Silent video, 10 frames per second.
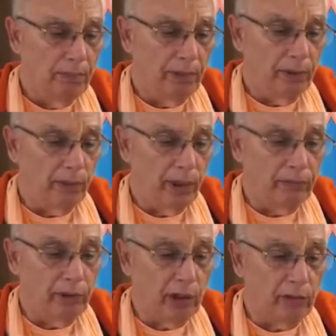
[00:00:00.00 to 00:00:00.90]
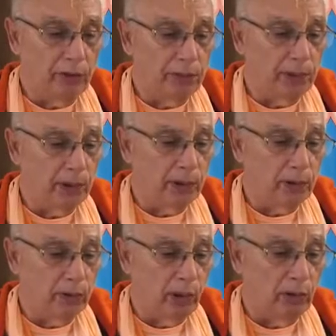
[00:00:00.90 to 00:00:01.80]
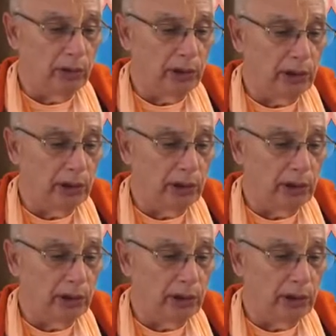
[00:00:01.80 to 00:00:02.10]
bereft of spiritual knowledge,